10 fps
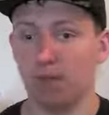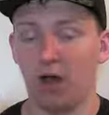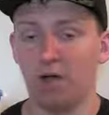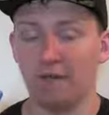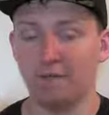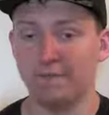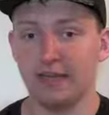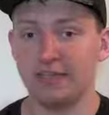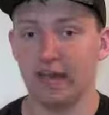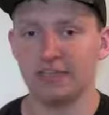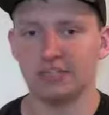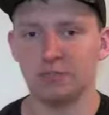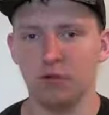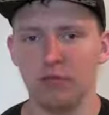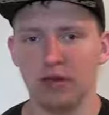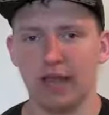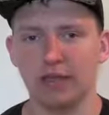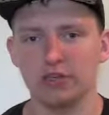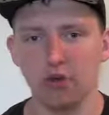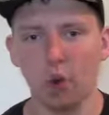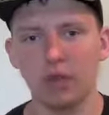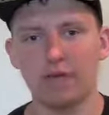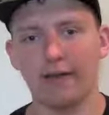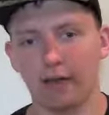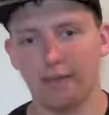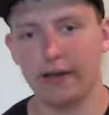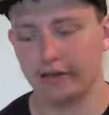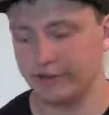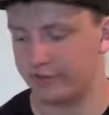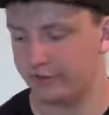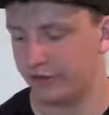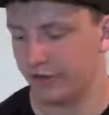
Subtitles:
a fantastic movie, and I can totally recommend it,